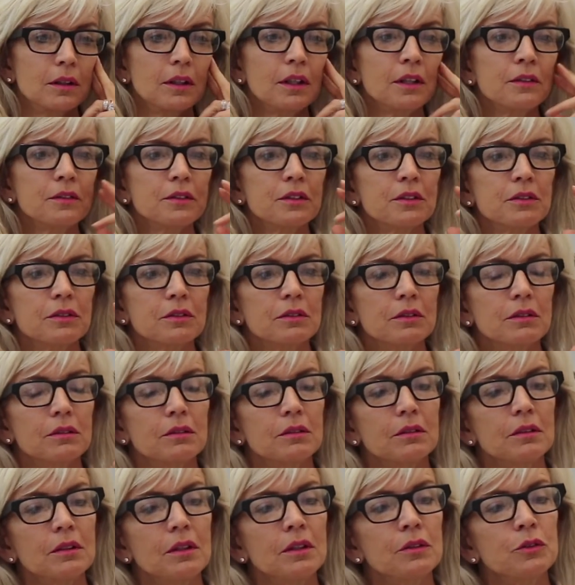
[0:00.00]
It's
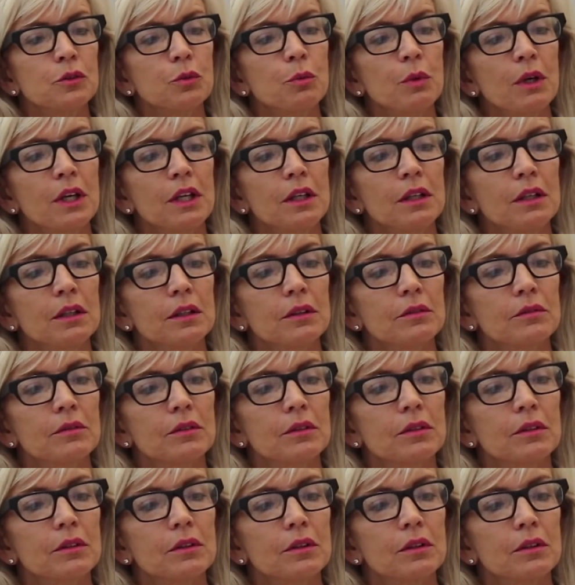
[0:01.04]
when
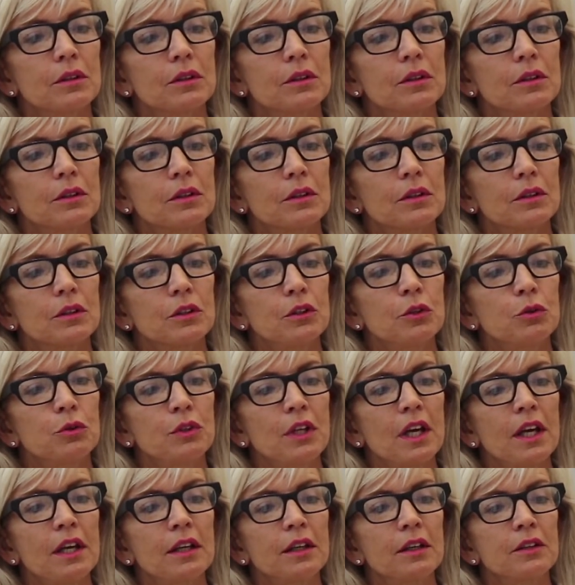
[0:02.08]
you
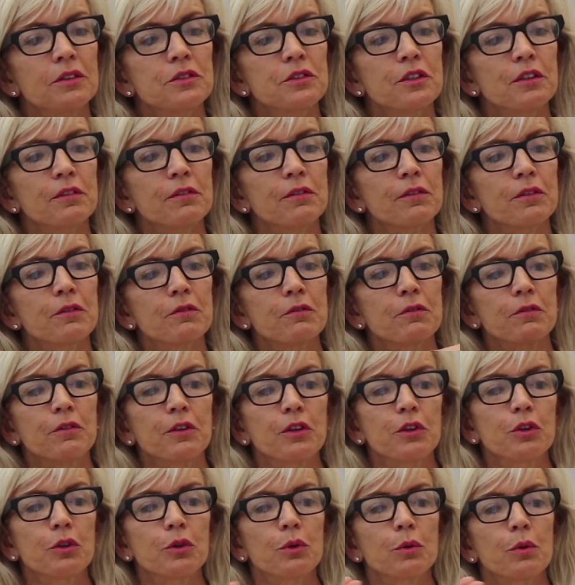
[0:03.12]
take a different
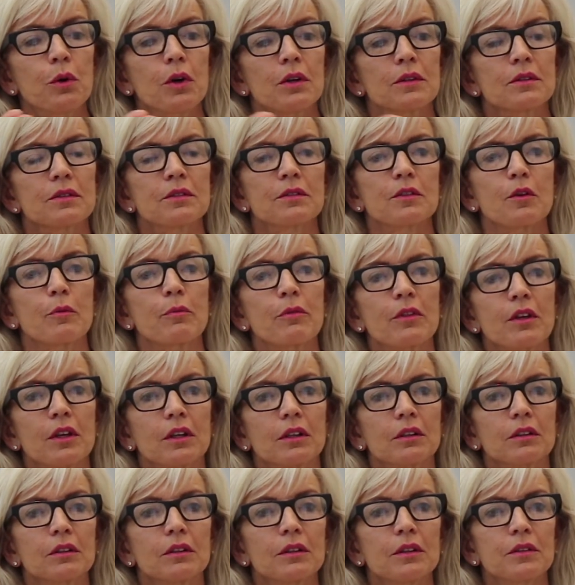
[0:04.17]
view on something.
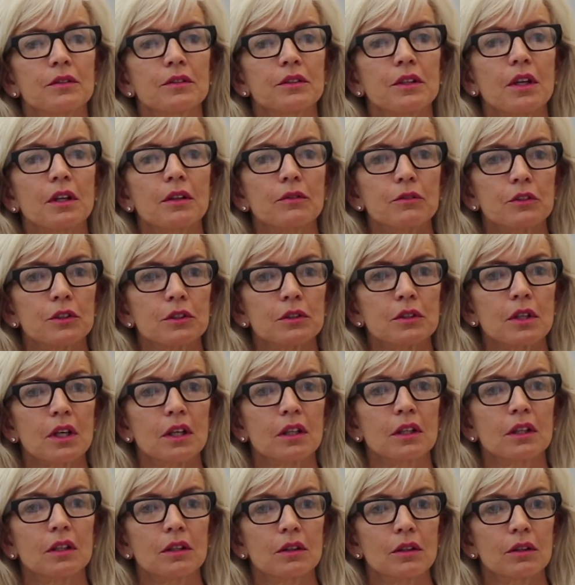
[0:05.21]
Instead of just
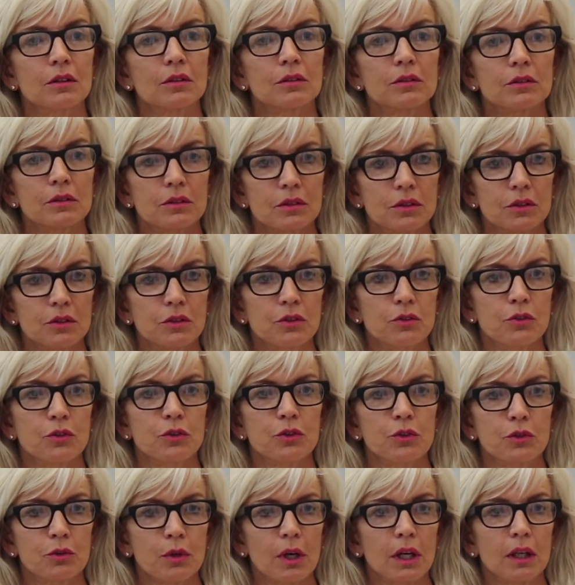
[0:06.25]
taking the
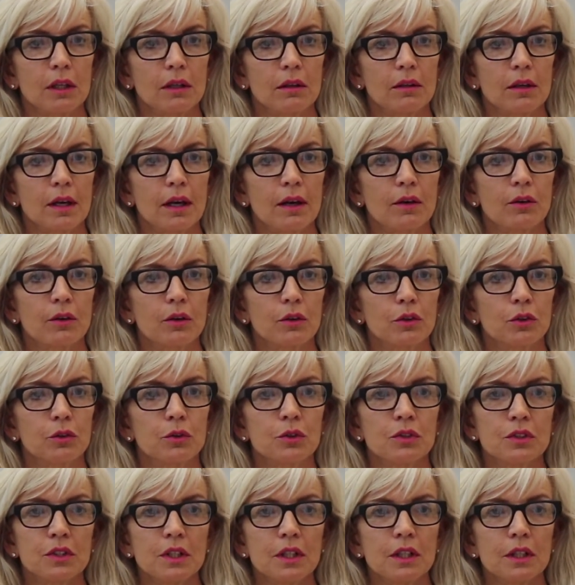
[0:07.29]
straight and narrow, you
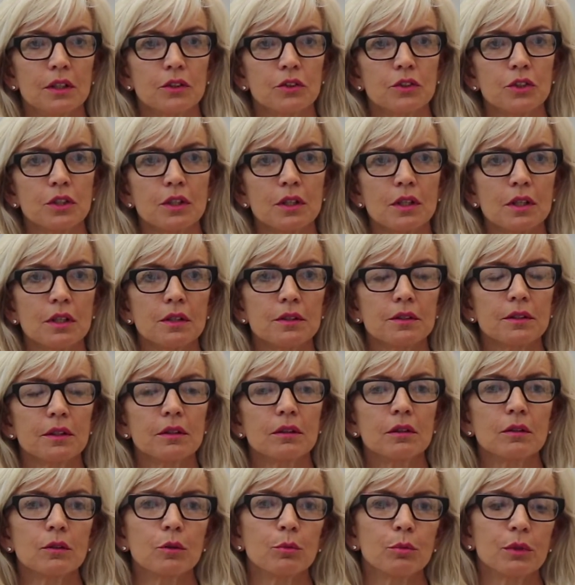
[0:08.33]
see it just a
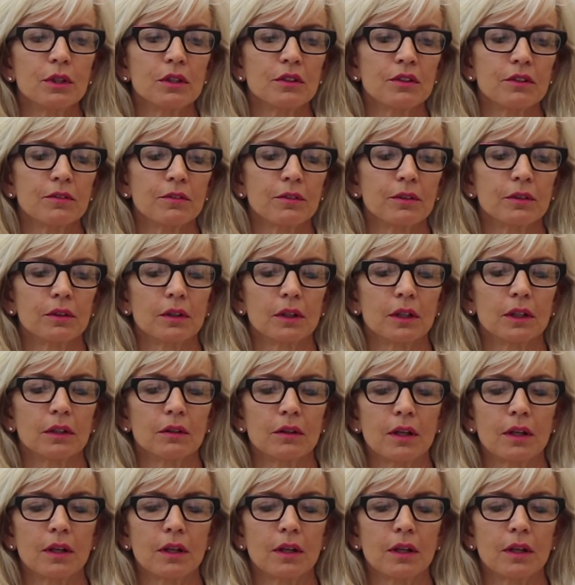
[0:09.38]
little bit differently.